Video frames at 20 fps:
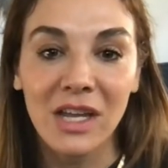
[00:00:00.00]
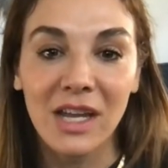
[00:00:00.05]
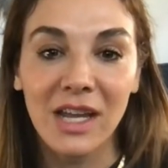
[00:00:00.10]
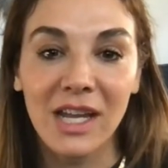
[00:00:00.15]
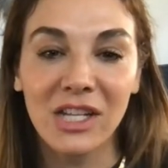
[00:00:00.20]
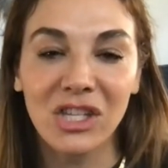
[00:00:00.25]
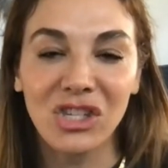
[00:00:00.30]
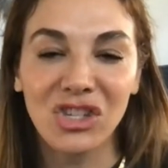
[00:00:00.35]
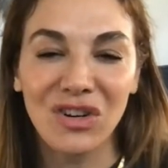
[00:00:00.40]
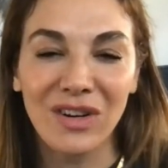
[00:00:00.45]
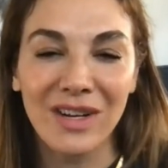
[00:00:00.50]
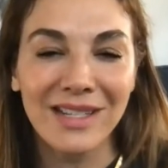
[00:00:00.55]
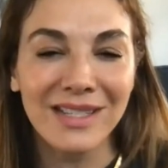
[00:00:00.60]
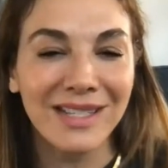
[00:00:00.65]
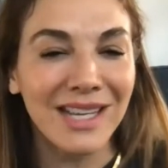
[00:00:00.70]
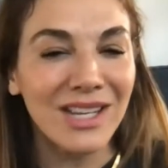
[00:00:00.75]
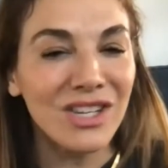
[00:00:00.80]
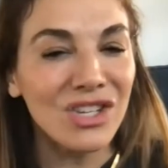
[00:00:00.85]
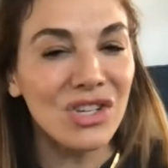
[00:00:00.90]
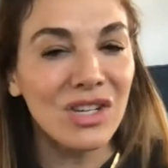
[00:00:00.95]
it
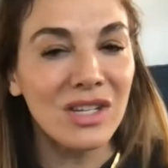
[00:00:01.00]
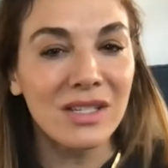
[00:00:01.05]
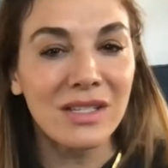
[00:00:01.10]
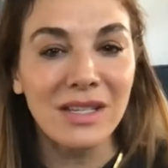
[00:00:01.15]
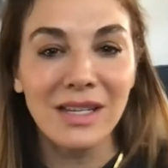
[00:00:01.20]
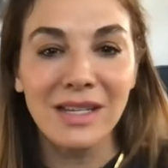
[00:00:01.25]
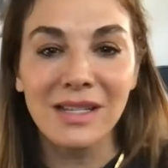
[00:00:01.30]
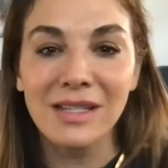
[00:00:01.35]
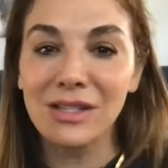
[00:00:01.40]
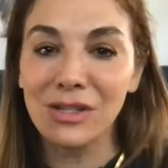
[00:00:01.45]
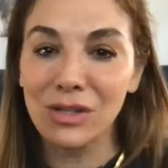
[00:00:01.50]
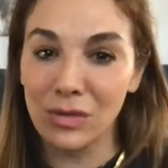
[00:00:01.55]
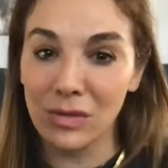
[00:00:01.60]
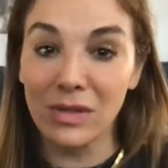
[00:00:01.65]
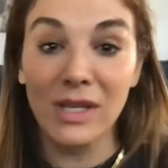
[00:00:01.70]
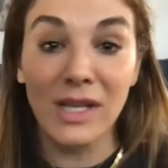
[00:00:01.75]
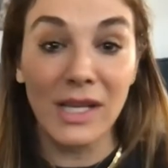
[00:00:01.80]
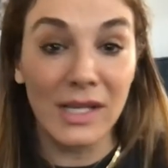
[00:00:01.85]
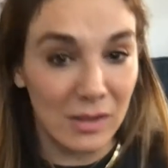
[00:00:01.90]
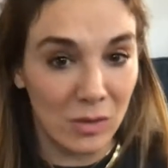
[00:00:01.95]
transitioned into
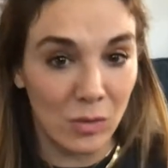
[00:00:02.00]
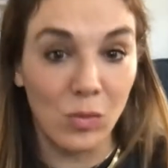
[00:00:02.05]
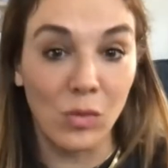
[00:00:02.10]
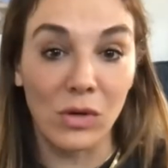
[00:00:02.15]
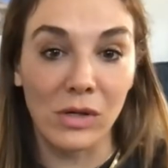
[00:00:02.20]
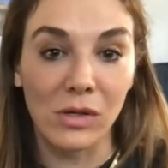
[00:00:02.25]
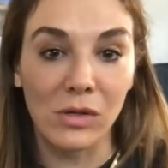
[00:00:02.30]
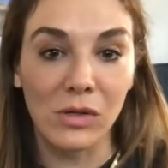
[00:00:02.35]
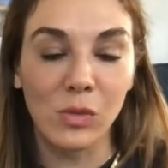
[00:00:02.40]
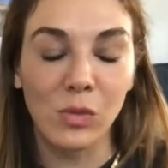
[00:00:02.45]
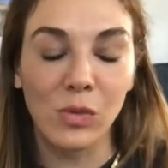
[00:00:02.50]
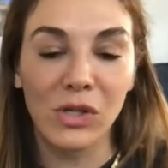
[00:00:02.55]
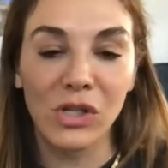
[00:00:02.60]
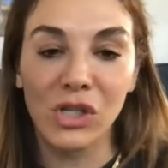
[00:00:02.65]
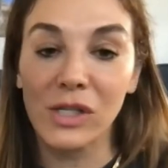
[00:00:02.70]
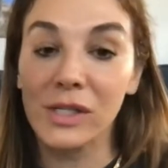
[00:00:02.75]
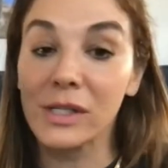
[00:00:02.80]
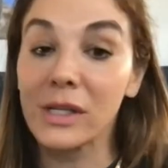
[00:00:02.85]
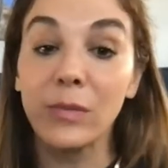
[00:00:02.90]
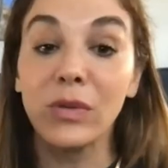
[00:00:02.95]
this world
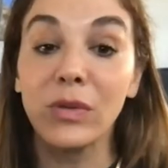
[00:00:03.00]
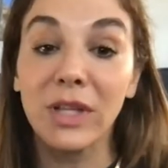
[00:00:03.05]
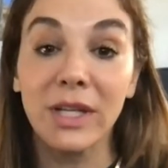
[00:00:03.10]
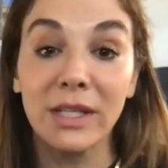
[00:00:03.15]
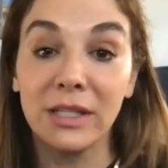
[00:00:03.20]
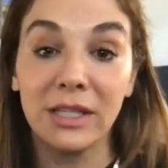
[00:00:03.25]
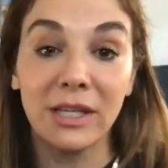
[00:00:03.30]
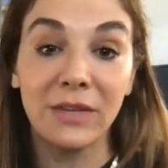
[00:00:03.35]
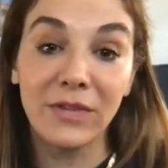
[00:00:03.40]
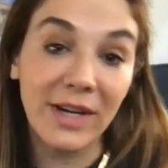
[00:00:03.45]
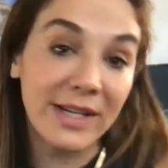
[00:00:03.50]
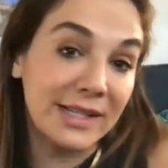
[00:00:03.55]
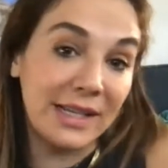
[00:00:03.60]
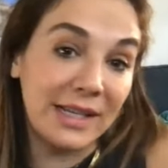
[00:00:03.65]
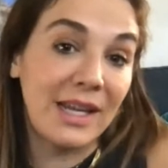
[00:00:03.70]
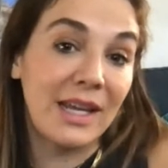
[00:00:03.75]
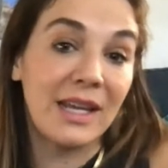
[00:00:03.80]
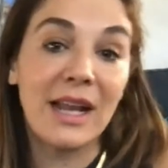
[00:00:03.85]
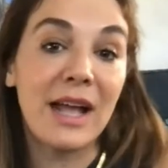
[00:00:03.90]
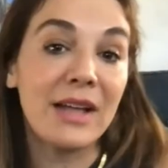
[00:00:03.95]
which is completely different as a
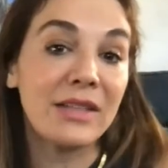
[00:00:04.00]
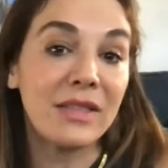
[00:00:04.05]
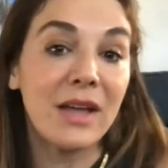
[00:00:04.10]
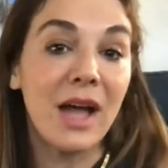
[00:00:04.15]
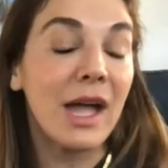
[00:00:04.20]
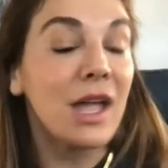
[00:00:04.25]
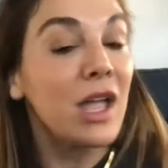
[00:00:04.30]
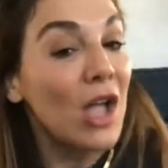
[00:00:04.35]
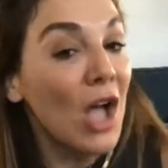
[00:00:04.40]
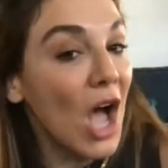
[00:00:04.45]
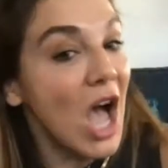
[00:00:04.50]
kid i thought